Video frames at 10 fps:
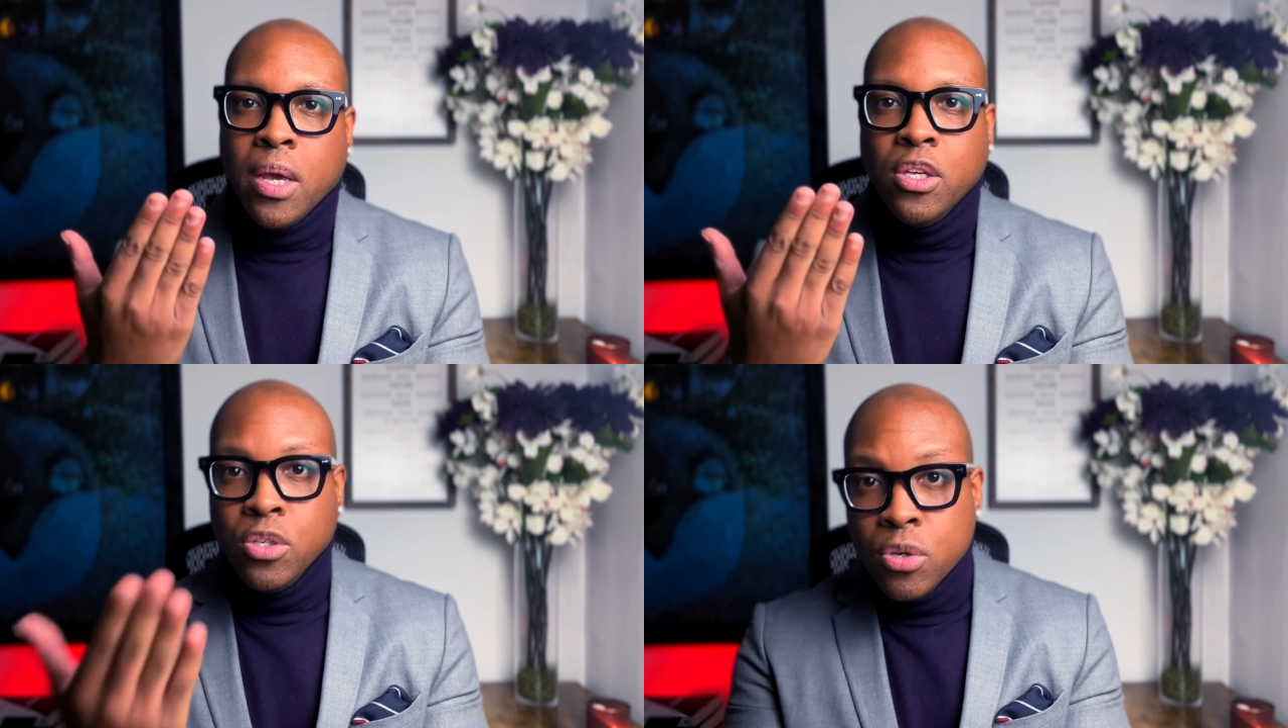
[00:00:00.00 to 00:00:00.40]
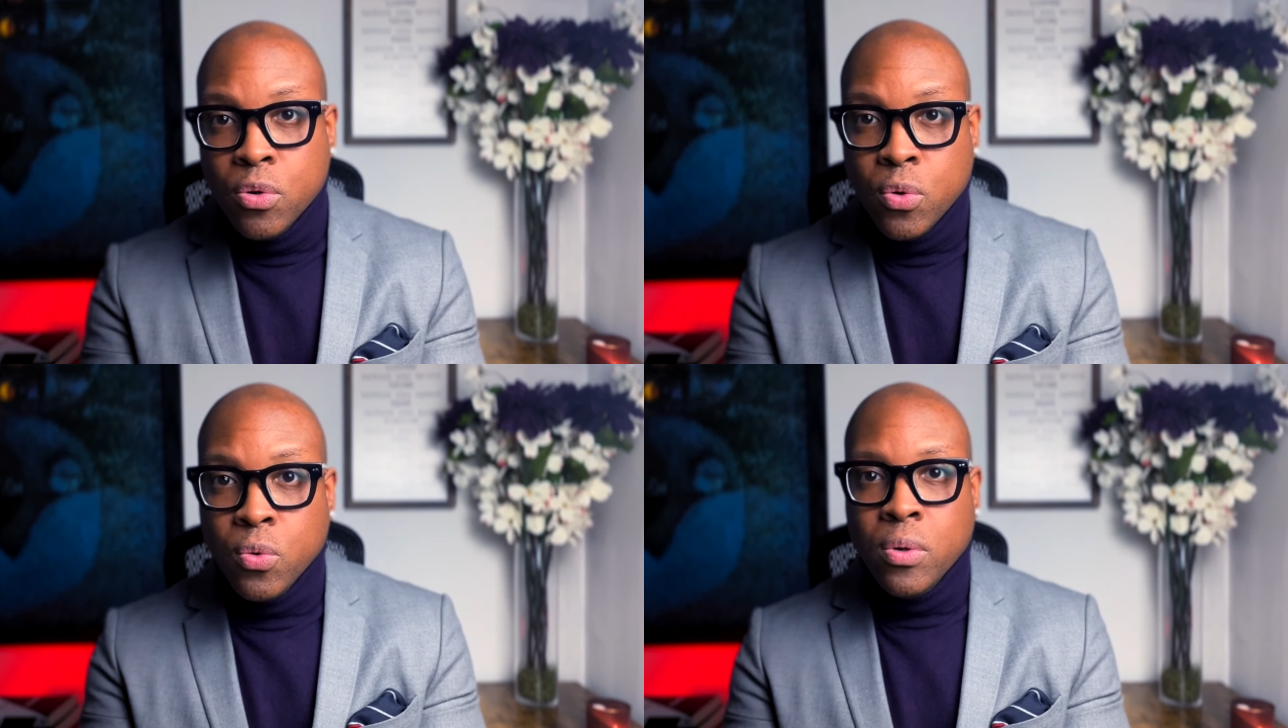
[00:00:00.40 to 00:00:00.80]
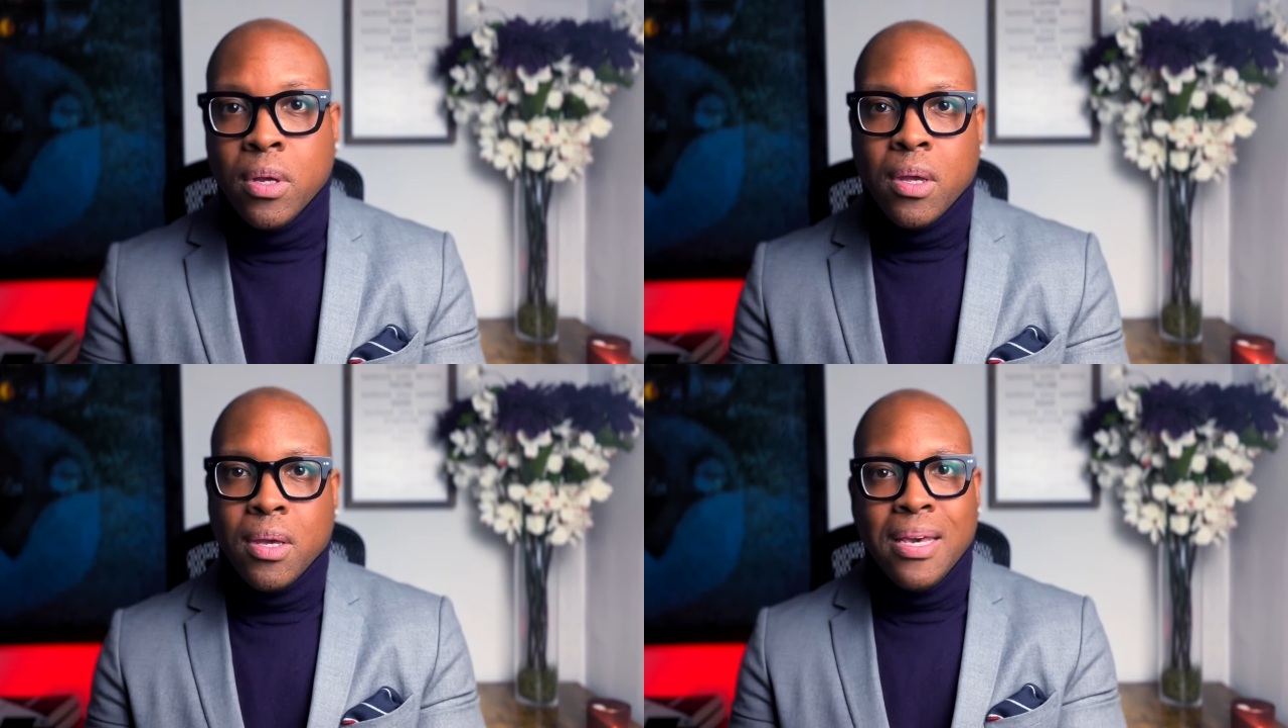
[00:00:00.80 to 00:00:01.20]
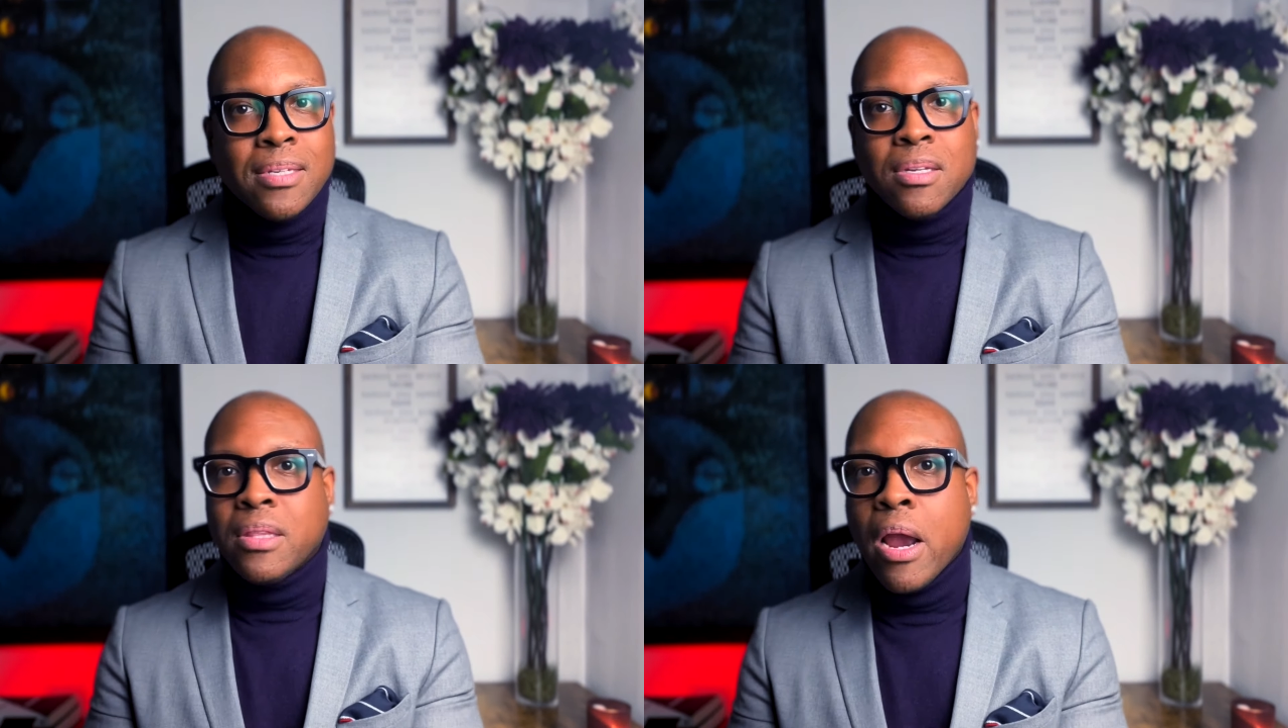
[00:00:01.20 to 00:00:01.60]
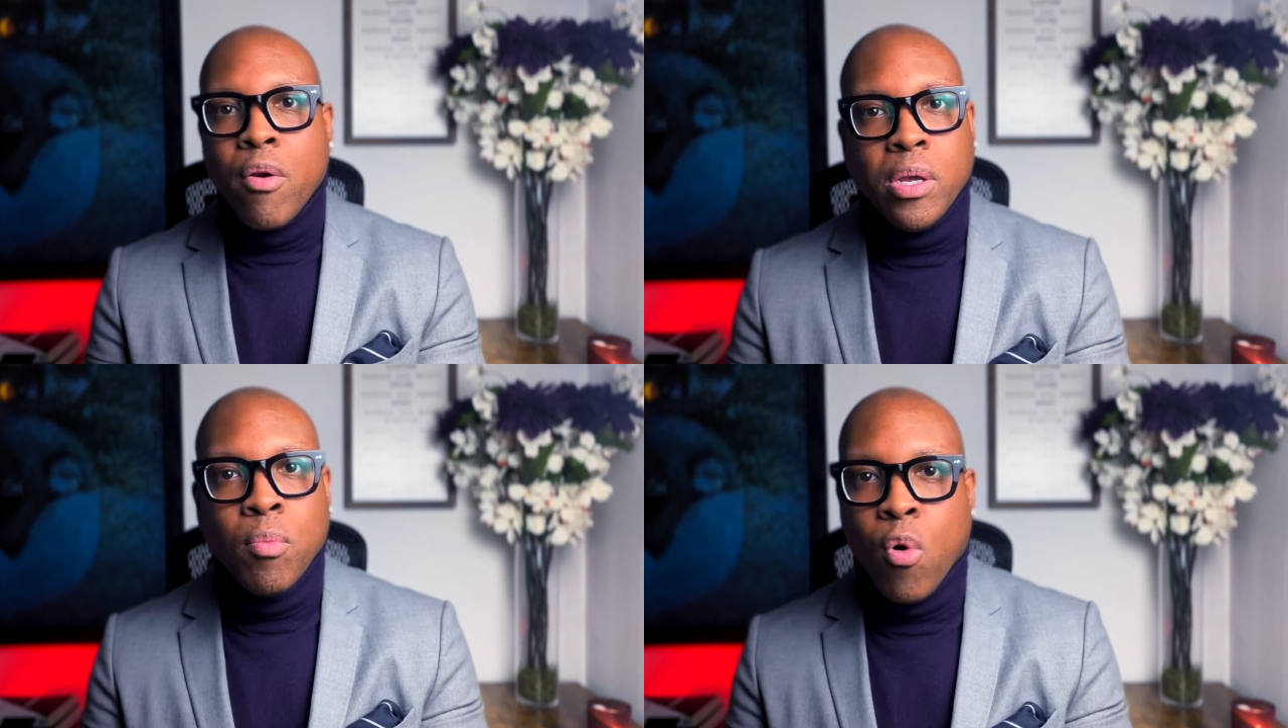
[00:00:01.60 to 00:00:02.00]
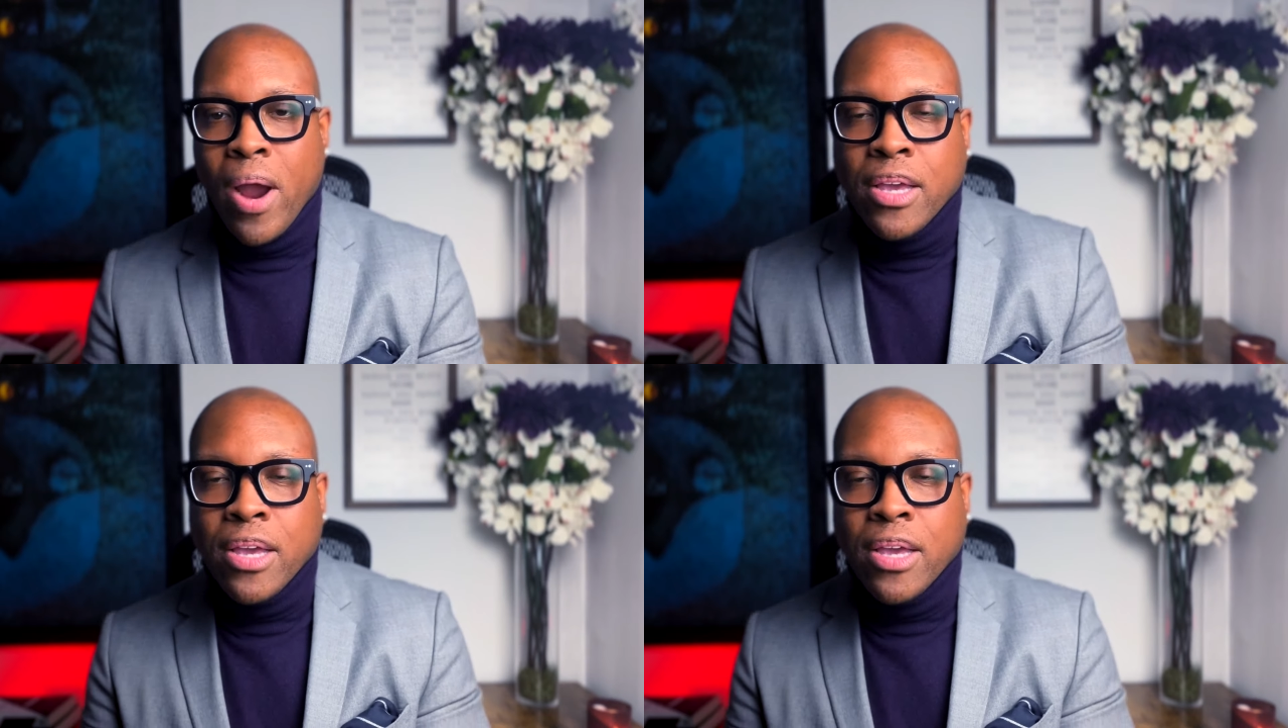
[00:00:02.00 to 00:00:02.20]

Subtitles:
you, isn't there anymore.